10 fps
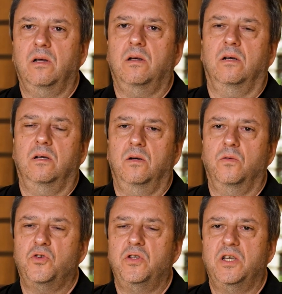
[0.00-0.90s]
on the
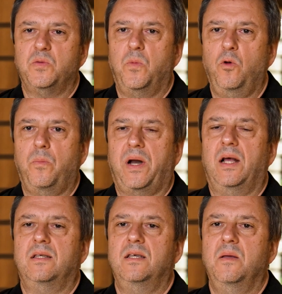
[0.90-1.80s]
reconstruction of the
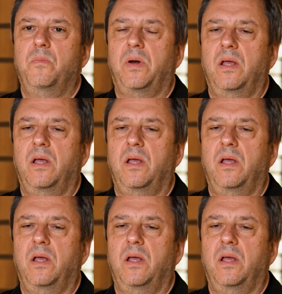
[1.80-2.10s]
space.